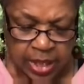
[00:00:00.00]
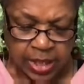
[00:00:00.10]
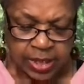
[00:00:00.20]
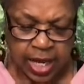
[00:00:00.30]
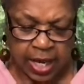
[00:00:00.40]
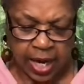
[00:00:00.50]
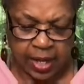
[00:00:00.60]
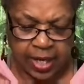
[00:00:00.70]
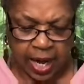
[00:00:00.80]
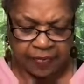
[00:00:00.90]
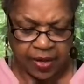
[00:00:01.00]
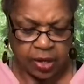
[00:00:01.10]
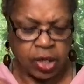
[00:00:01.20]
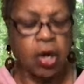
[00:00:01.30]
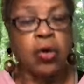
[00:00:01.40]
Yet, are not
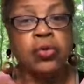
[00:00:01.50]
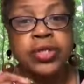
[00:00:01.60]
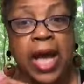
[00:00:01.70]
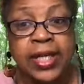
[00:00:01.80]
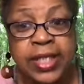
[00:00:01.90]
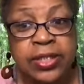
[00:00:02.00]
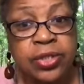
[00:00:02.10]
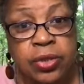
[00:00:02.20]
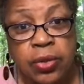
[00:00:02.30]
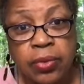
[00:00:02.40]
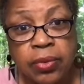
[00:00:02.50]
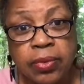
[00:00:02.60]
their goals identical?